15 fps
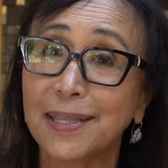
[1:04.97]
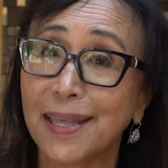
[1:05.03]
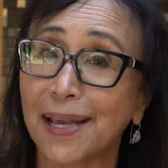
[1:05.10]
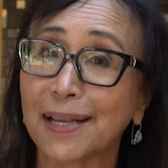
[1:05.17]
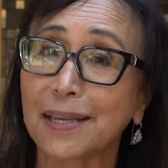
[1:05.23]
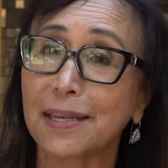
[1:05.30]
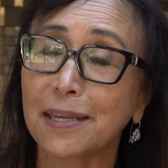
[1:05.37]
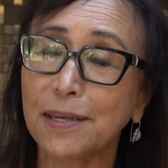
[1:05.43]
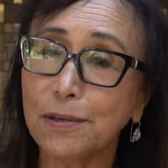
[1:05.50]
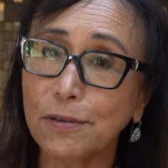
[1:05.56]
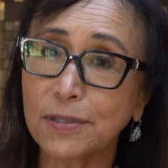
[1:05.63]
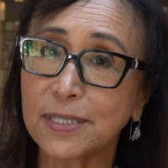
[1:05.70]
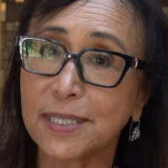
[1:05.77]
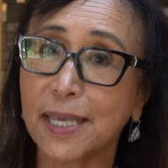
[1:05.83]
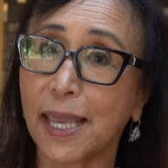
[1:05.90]
that
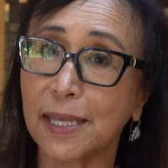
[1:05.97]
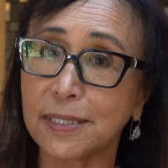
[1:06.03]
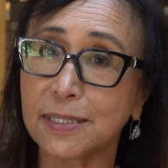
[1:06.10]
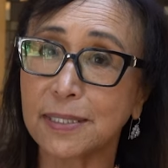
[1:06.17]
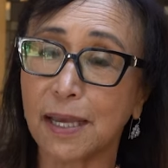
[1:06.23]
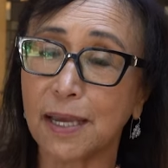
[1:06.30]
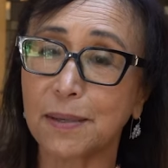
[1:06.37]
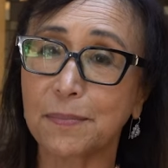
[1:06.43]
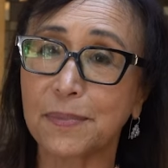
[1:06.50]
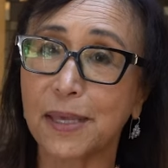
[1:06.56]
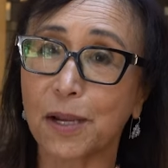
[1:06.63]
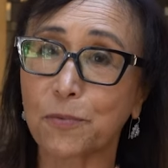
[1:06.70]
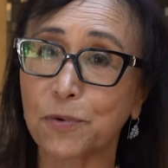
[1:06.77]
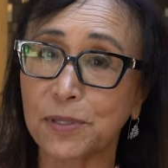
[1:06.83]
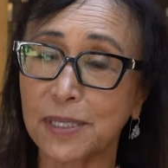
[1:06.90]
kills the enzyme
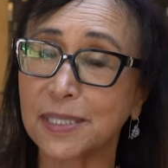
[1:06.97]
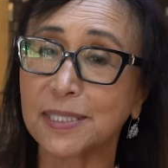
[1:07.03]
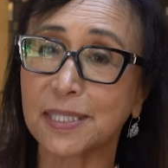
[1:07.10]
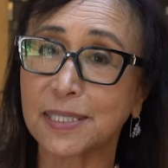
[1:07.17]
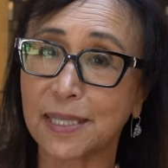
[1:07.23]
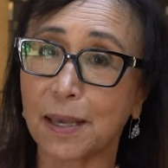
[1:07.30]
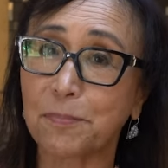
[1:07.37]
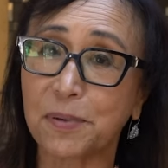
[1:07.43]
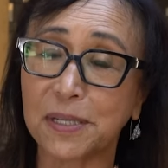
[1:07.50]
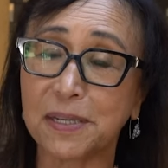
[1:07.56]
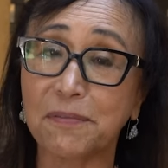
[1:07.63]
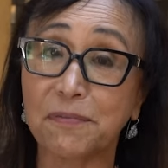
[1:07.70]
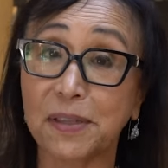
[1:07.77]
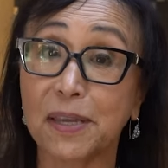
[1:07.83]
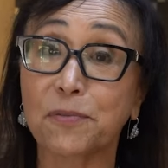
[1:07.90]
that releases that
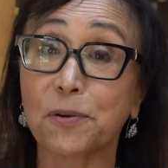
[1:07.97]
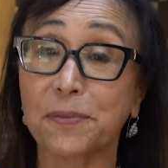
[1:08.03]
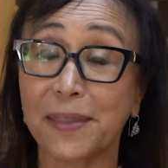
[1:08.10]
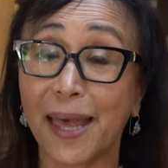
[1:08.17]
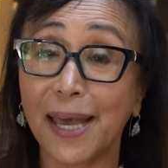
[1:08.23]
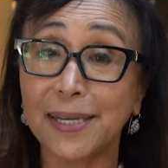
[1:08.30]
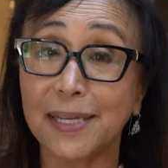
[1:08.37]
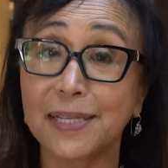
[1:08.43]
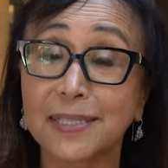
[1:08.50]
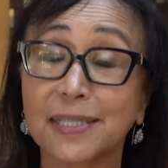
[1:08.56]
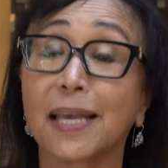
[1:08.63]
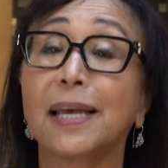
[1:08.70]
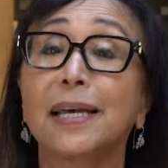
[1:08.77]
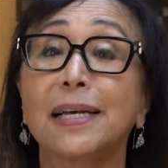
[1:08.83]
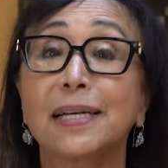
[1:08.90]
beany flavor, and that
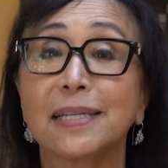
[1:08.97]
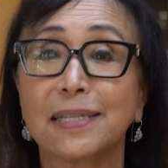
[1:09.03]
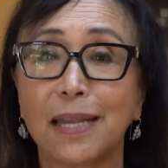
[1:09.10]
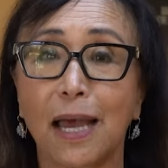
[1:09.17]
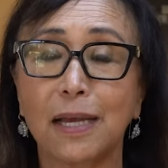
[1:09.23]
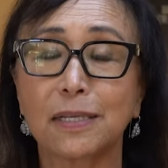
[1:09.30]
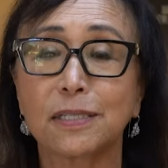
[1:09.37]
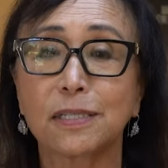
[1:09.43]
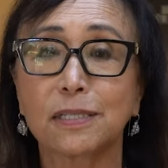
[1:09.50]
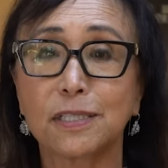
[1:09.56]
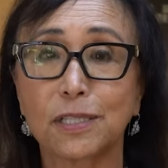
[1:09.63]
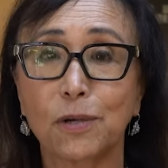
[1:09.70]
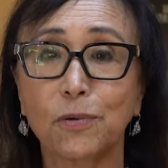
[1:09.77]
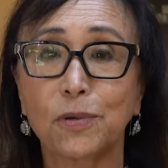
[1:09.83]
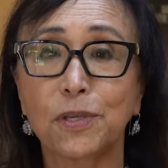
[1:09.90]
is not to
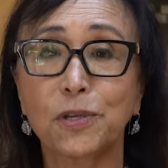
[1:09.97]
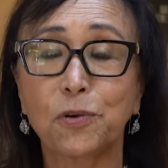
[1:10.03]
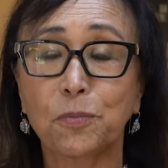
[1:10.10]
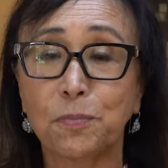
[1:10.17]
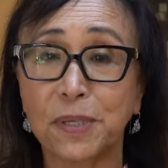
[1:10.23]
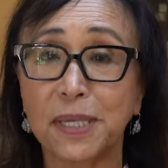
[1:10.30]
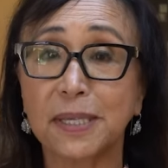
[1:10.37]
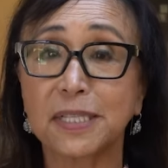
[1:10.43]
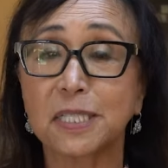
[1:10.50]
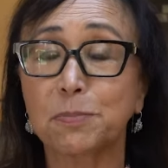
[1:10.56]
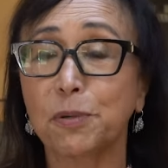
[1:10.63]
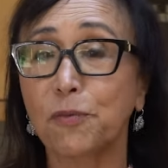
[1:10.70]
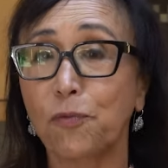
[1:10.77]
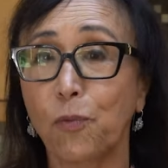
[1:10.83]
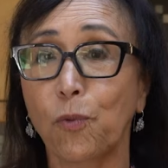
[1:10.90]
soak your beans
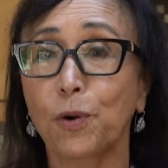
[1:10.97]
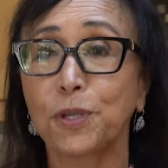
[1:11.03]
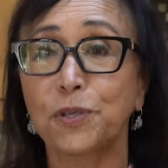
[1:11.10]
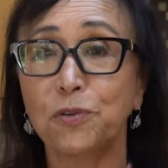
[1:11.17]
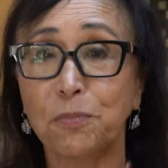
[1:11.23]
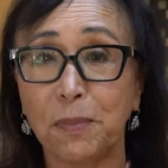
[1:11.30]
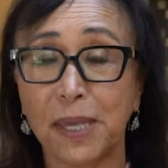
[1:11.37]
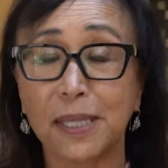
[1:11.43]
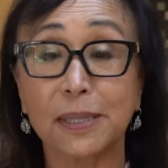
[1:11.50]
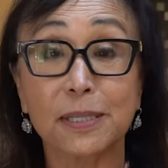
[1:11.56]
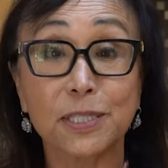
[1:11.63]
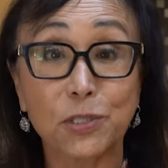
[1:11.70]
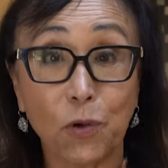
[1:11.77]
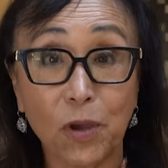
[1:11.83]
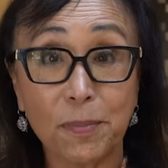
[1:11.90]
before you make the
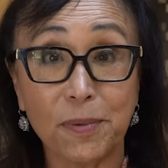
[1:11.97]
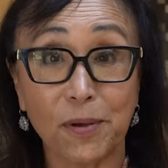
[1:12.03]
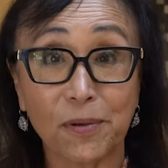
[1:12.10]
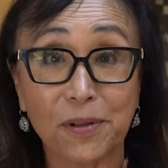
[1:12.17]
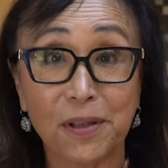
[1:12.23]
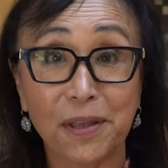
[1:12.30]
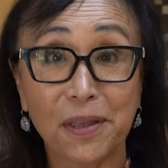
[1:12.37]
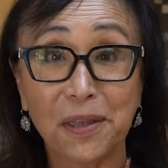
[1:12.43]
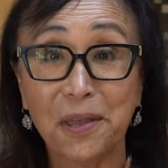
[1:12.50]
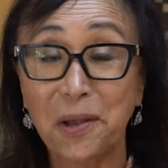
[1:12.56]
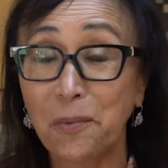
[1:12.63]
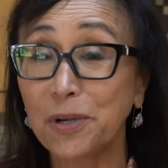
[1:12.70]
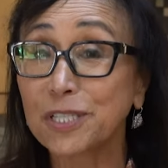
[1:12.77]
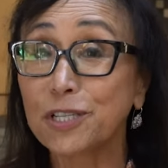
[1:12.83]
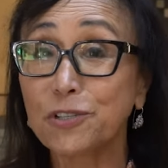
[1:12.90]
soy milk.
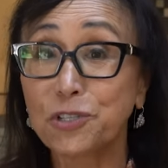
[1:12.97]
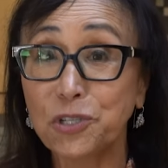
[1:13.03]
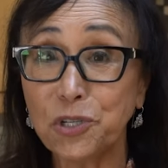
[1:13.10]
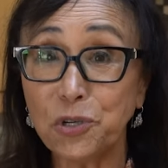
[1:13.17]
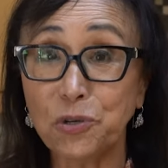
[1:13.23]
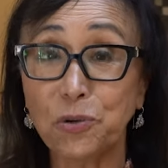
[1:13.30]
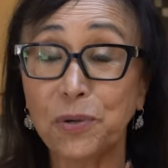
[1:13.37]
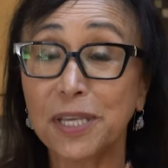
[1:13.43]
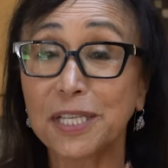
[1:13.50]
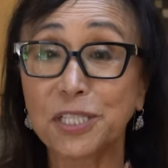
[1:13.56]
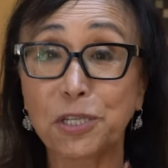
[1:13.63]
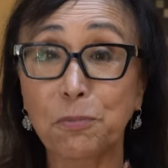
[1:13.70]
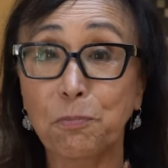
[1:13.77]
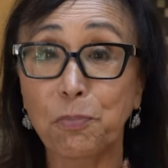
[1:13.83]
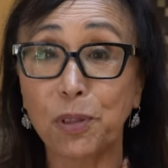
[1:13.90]
What you do is
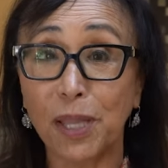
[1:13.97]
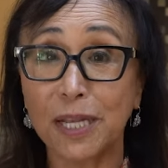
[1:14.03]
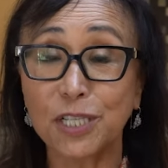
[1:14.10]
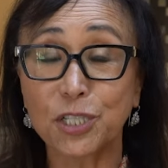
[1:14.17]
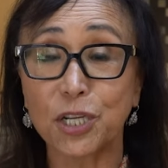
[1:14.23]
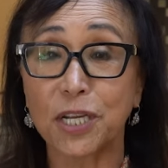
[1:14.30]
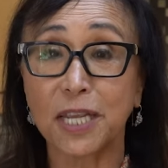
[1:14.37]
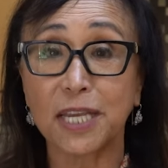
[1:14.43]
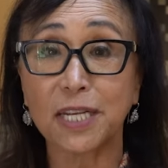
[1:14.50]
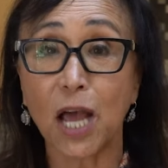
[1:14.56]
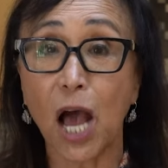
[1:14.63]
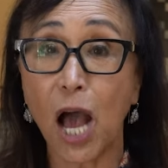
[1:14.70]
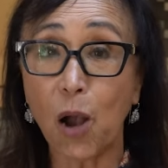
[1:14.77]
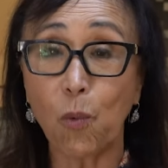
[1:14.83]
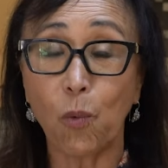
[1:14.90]
you plunge it in
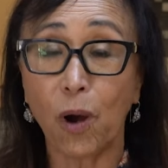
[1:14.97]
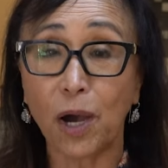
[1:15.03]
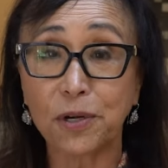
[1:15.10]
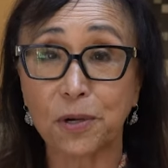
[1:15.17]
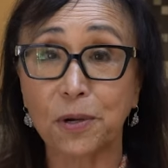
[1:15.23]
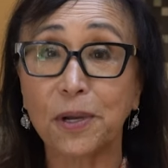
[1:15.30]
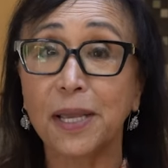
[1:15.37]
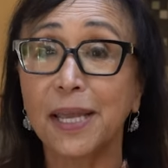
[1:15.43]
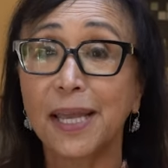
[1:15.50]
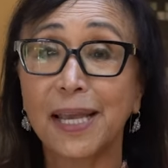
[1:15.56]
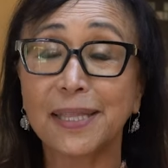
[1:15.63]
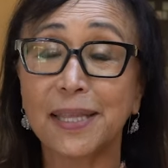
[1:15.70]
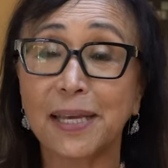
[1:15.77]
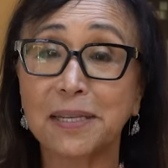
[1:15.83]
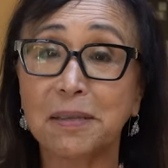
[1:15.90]
hot water,
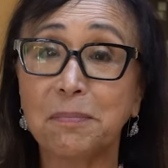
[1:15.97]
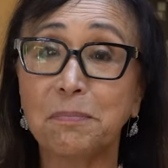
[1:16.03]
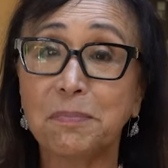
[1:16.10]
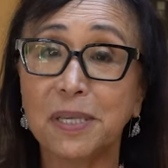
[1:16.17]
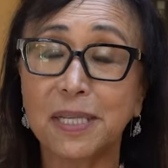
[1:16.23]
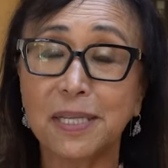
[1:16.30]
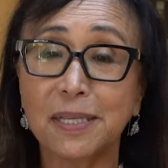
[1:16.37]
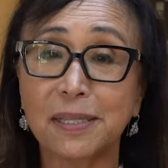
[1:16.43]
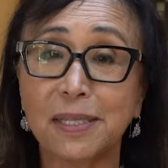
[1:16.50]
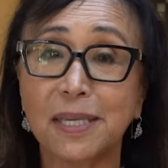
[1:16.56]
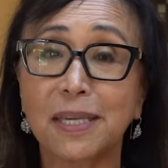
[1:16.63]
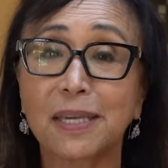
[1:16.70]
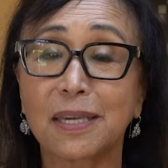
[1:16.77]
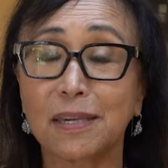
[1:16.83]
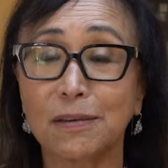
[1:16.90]
and that
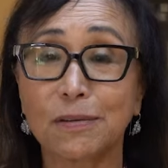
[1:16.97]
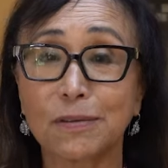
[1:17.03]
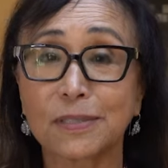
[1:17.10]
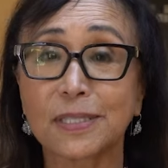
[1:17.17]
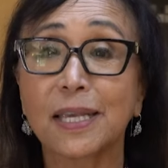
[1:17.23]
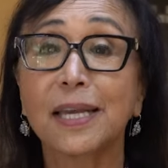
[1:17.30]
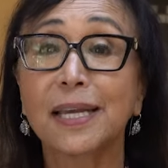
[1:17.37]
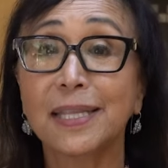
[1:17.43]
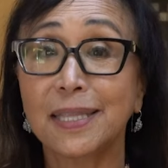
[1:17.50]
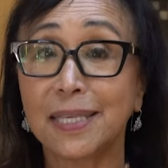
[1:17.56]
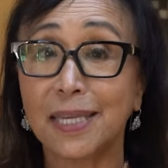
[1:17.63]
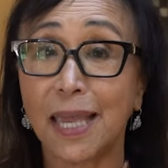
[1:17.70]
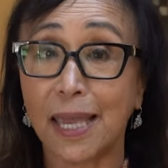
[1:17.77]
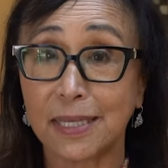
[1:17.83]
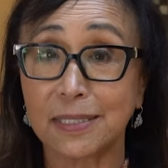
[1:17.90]
immediately kills
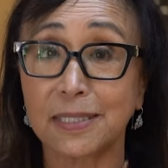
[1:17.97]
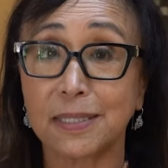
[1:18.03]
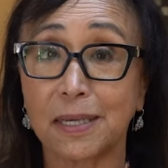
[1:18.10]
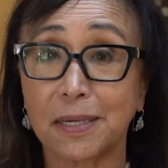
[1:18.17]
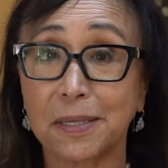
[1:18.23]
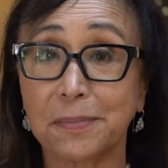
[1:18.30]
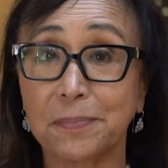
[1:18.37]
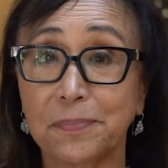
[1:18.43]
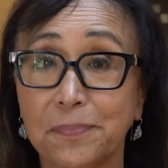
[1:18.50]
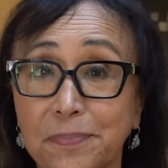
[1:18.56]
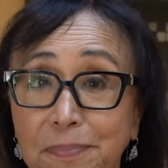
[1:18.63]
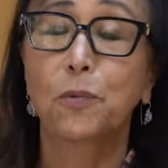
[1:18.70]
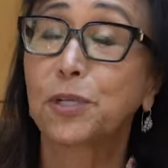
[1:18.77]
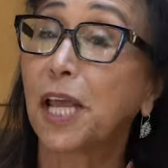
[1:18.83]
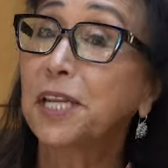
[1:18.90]
the enzyme.
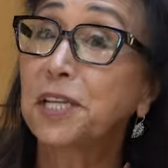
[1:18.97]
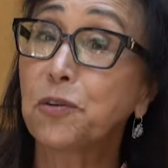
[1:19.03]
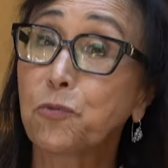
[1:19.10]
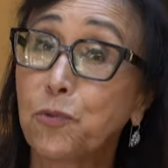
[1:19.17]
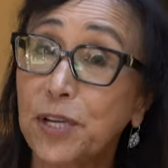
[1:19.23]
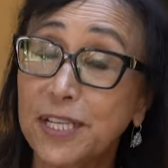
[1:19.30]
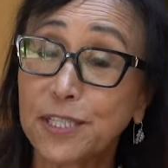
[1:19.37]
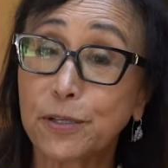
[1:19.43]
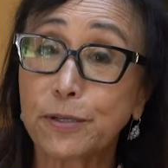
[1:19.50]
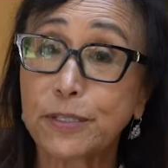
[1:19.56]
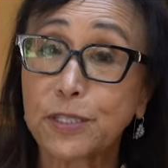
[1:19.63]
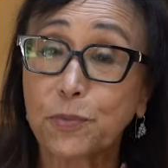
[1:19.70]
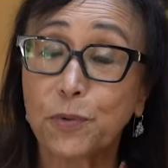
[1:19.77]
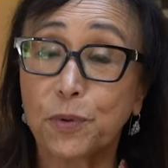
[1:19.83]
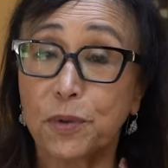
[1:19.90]
When I did research